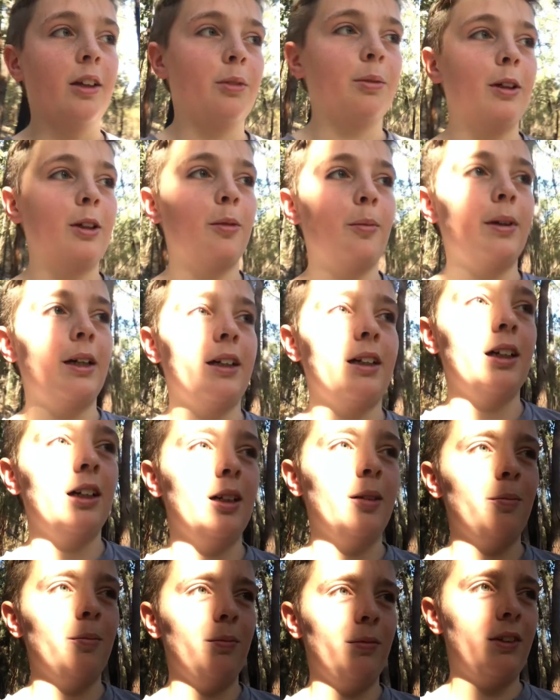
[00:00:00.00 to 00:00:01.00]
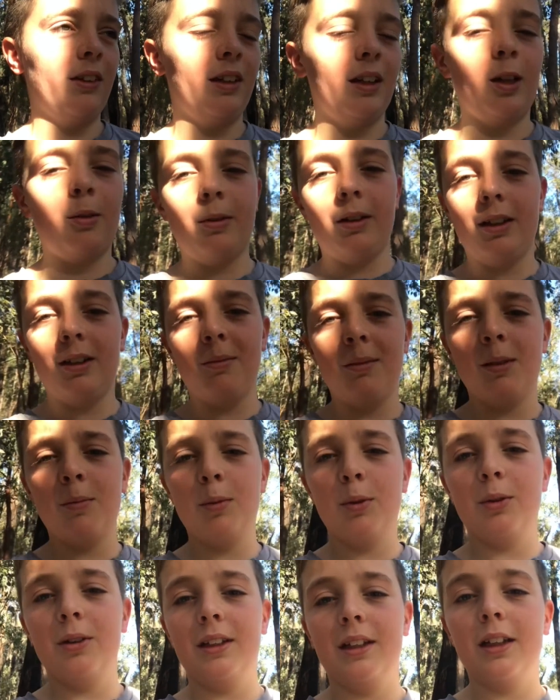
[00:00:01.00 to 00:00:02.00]
Guys, welcome back. Um, today we're going to be
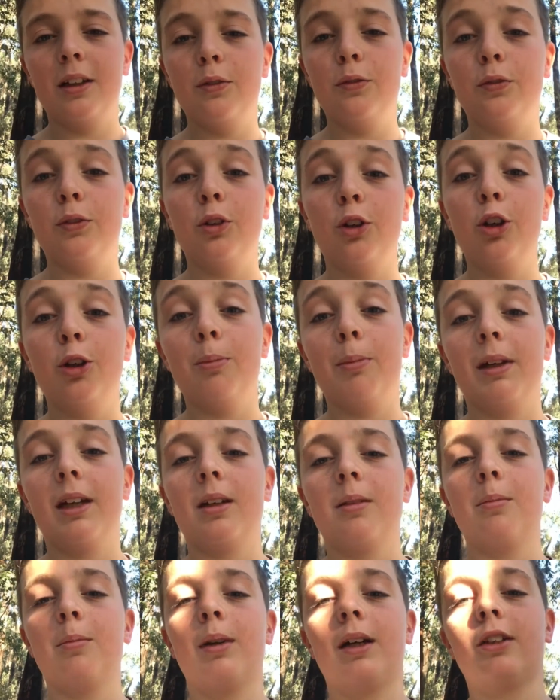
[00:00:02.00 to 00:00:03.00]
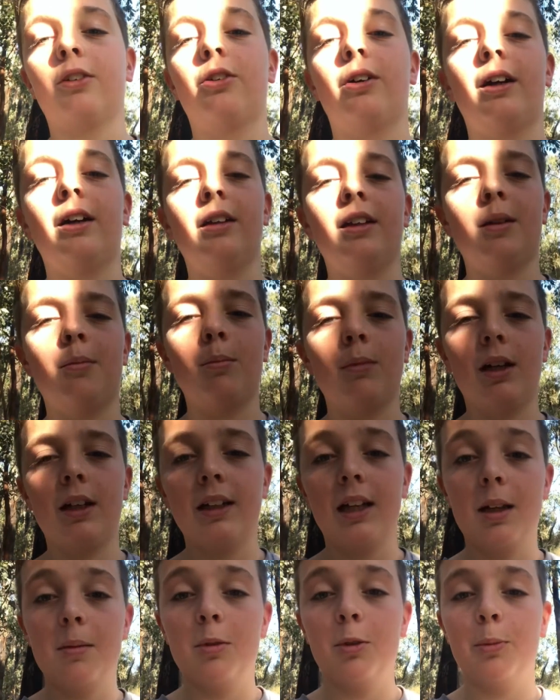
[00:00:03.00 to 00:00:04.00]
building a flow mountain bike trail in my
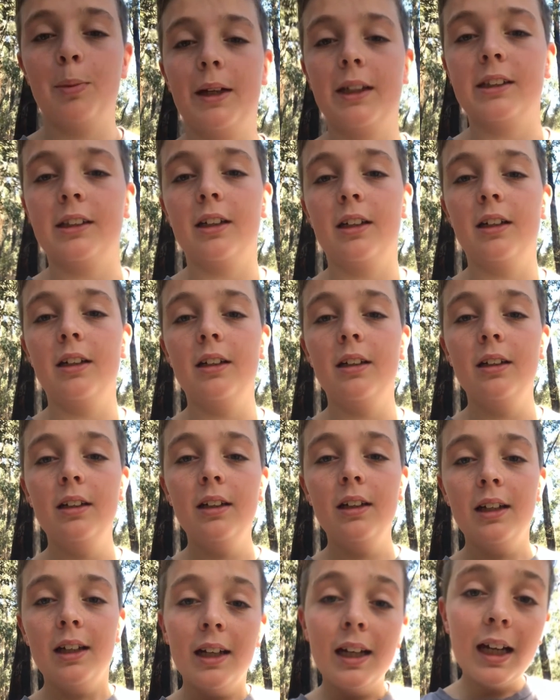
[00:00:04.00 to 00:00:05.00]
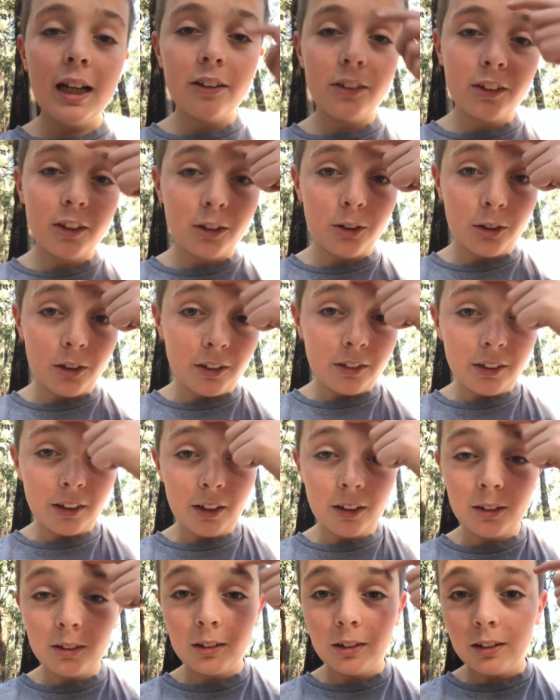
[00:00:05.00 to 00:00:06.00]
neighbour's backyard. As you can already
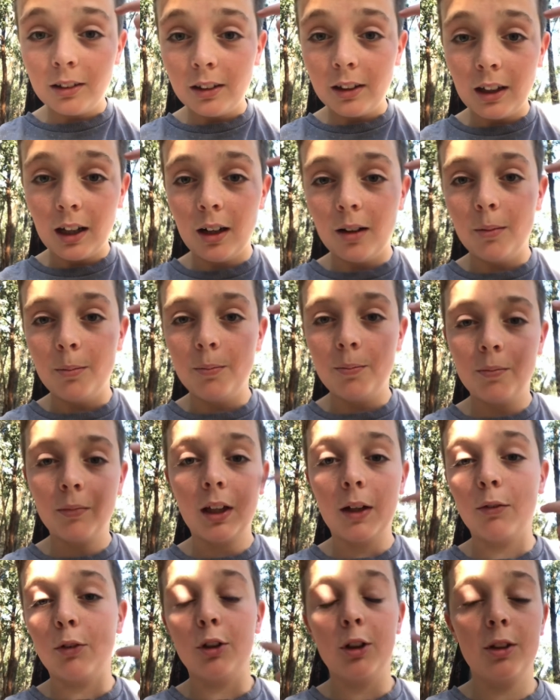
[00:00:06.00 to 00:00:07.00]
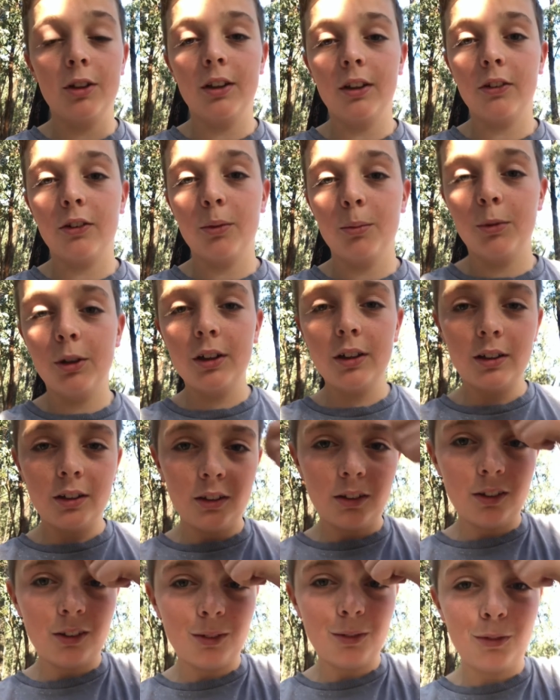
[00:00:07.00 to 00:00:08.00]
tell, um, I've already done some work
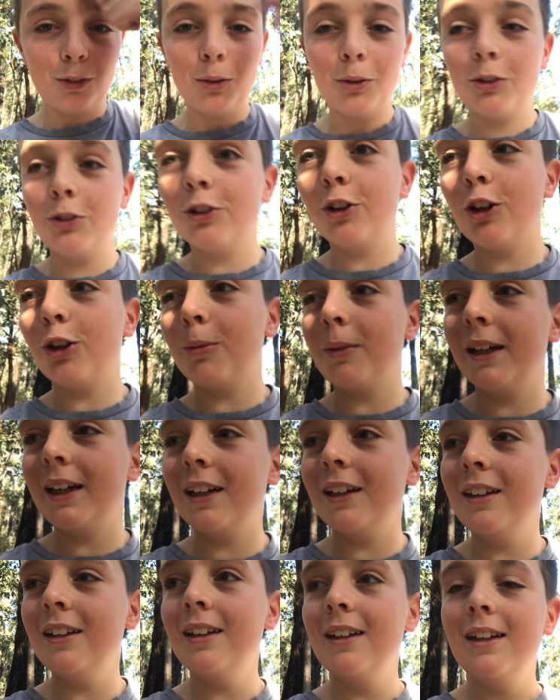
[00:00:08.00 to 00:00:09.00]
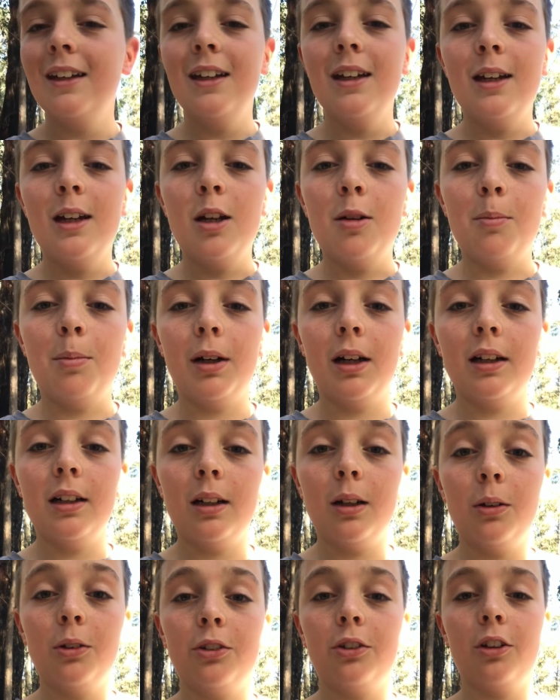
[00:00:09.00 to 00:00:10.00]
because of all the dirt on my head, but
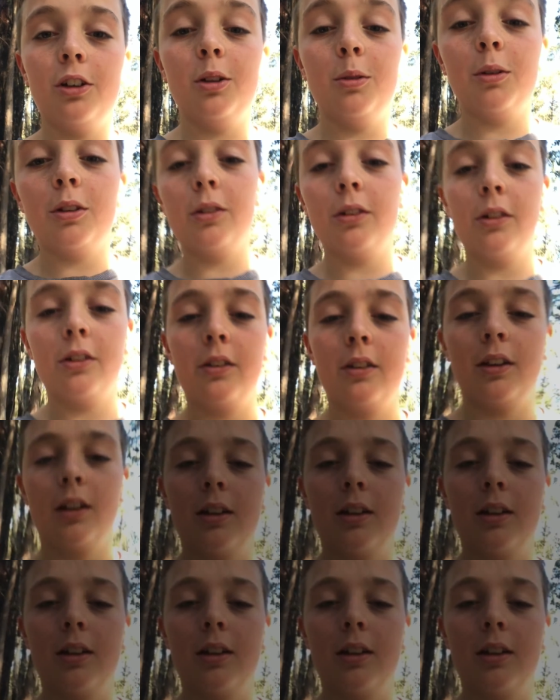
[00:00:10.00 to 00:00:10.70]
I'll show you what it looks